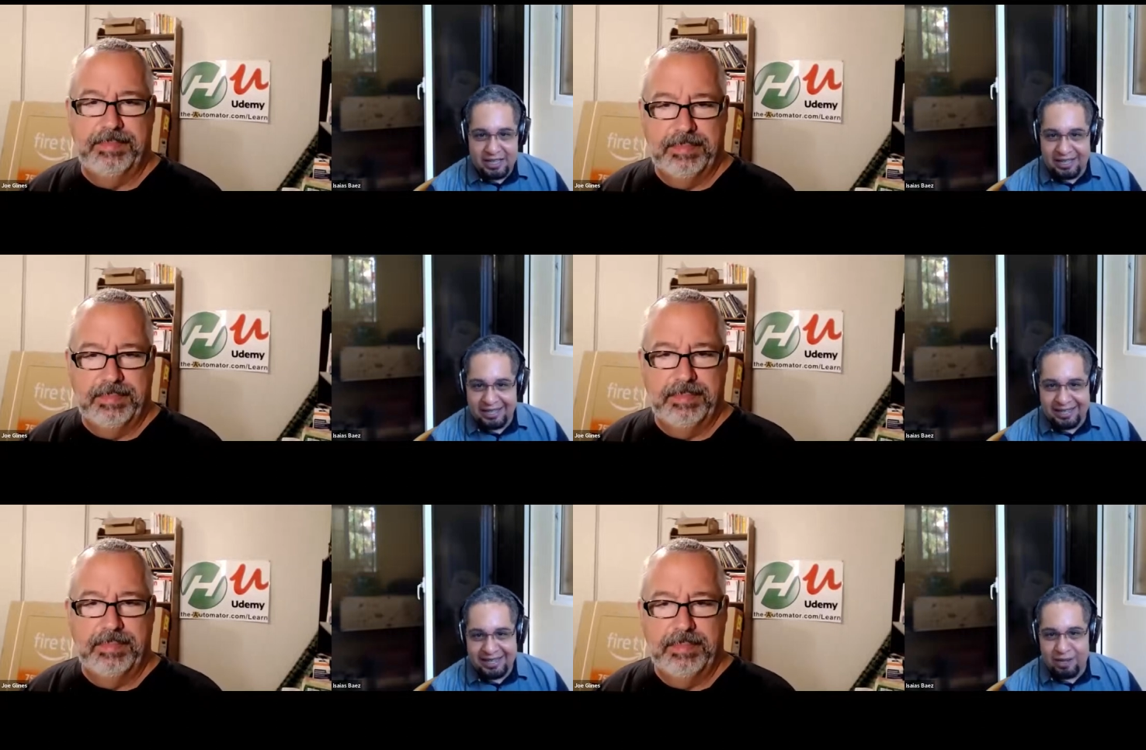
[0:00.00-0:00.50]

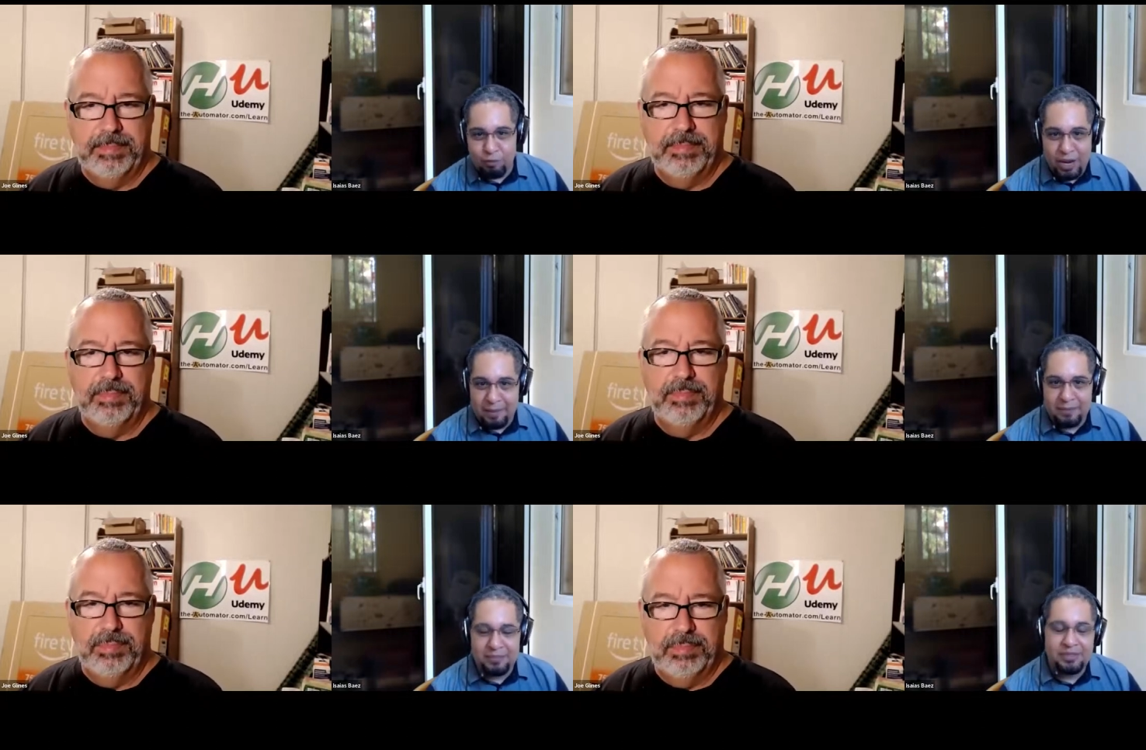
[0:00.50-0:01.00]
Speaker 1: in the
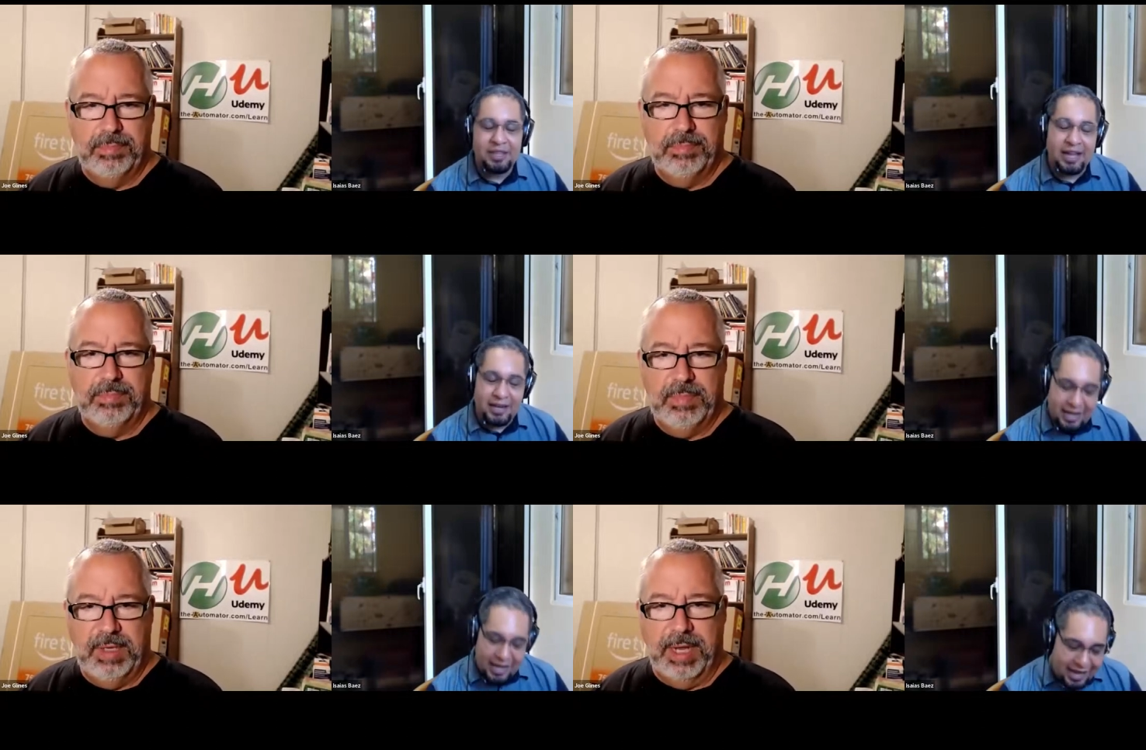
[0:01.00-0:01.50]
web
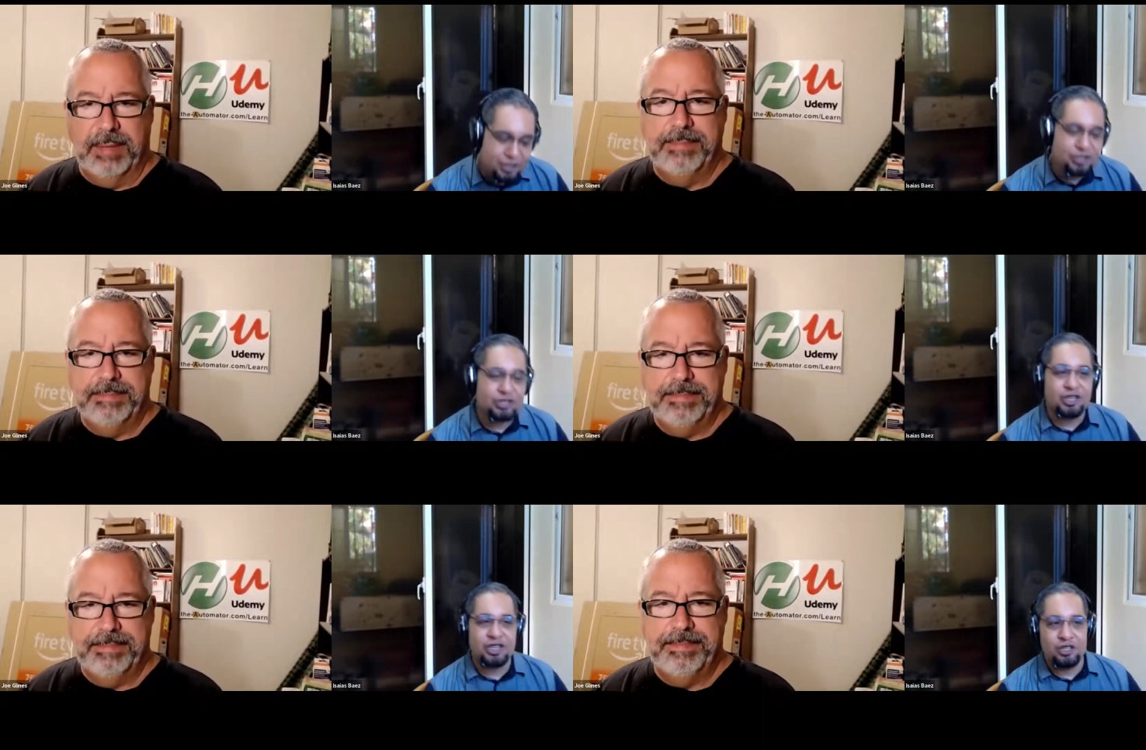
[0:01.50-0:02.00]
that
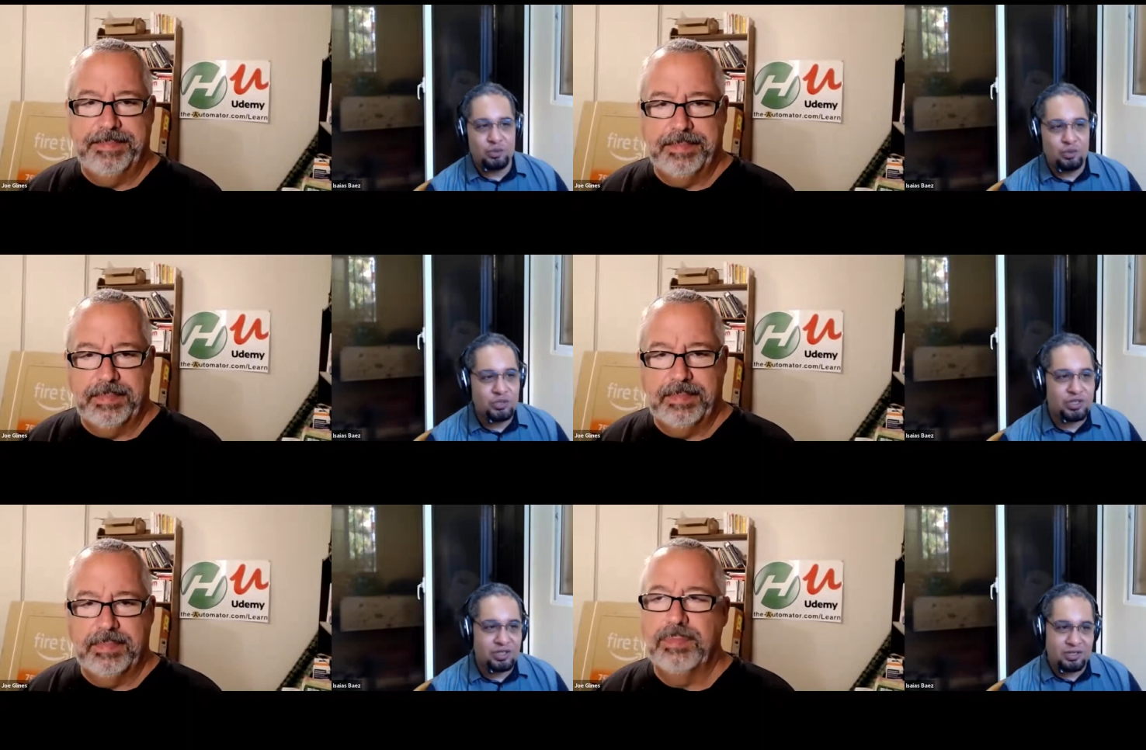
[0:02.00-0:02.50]
actually
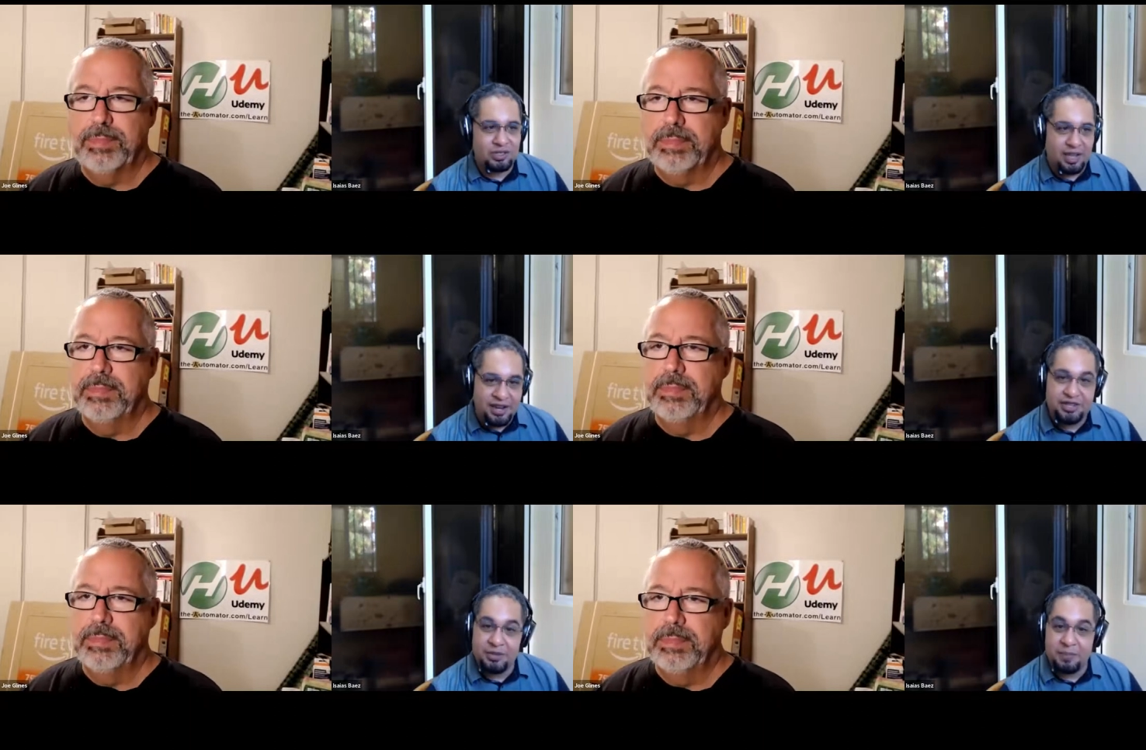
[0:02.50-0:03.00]
use
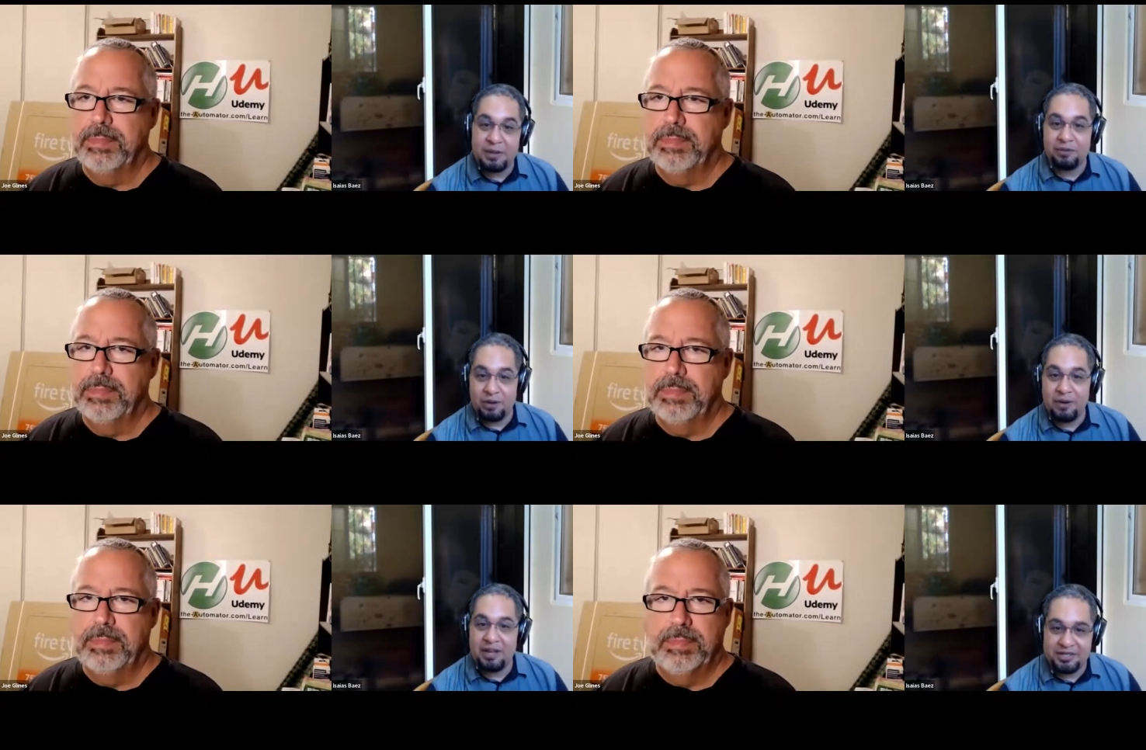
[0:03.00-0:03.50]
HTTP
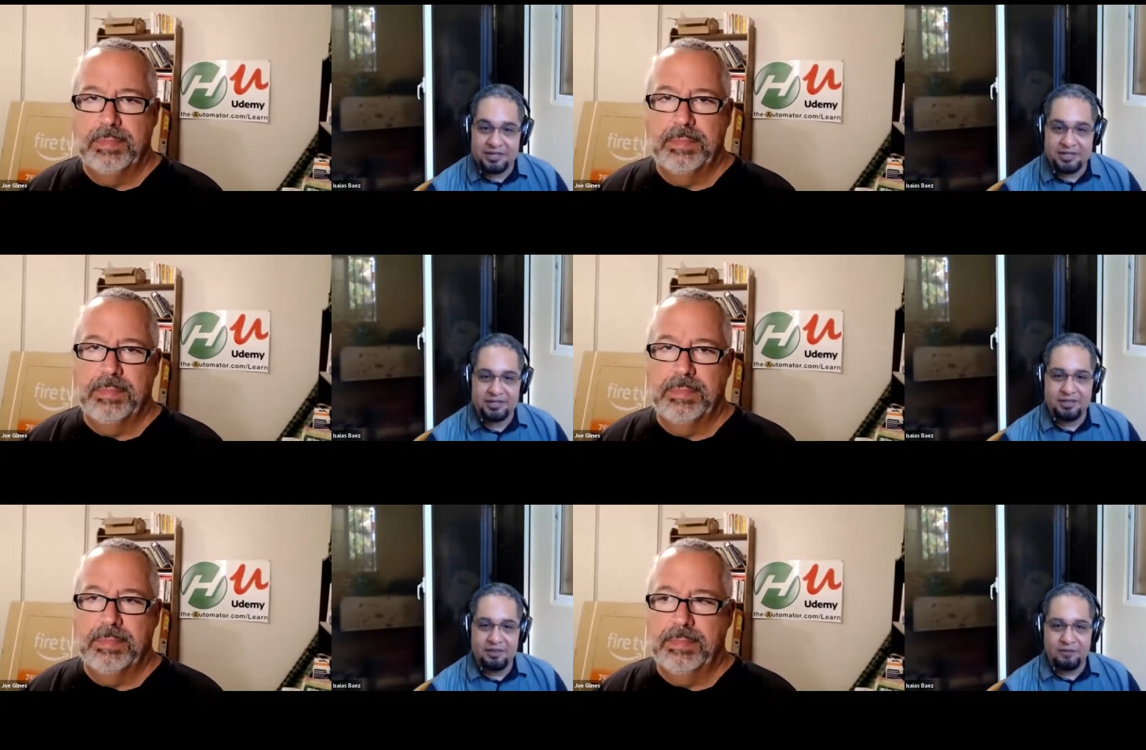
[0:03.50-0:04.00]

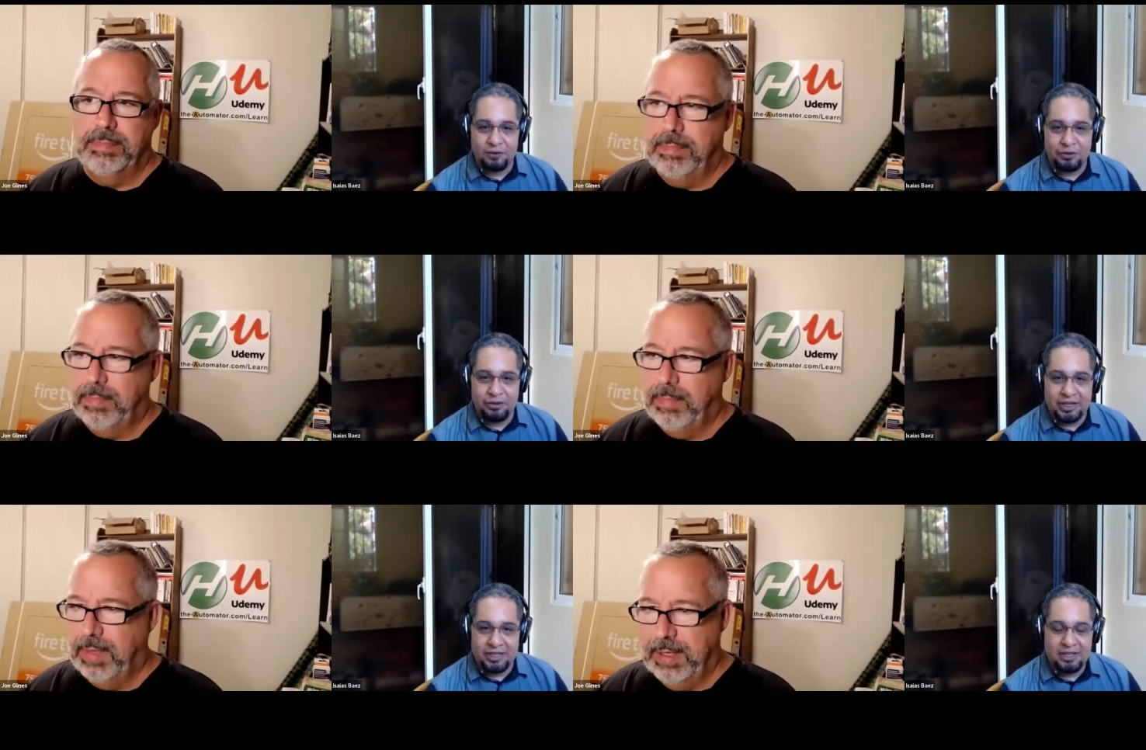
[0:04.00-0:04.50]
requests
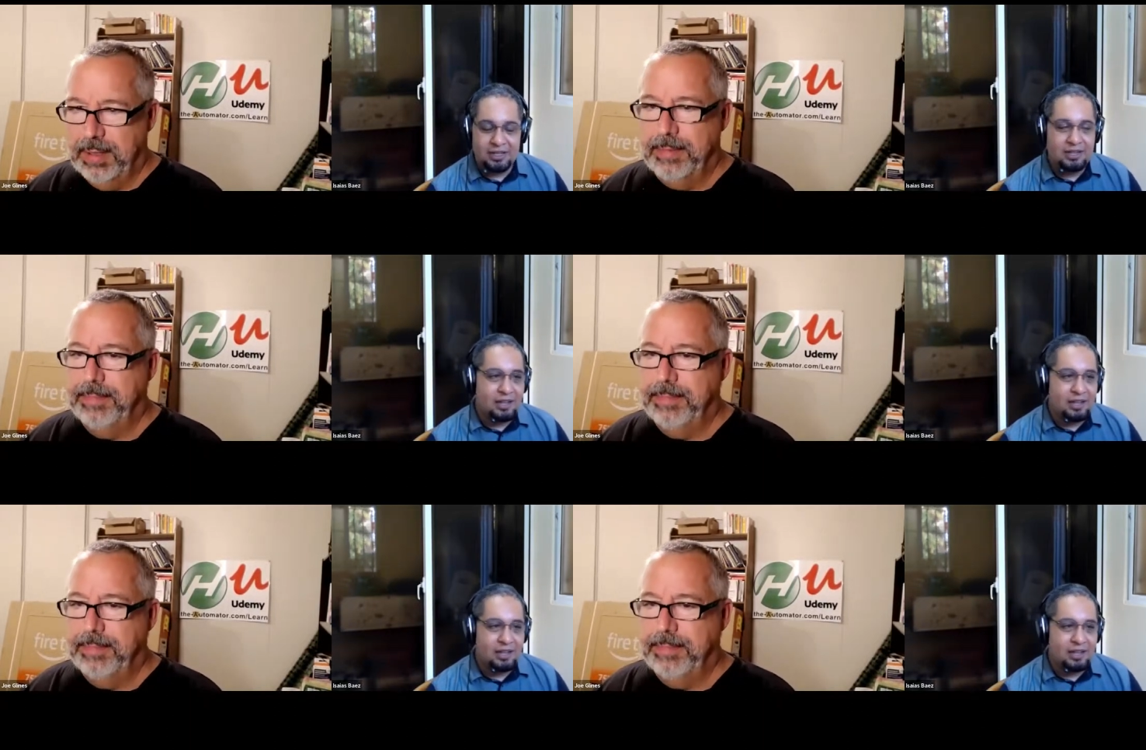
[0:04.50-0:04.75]
for it.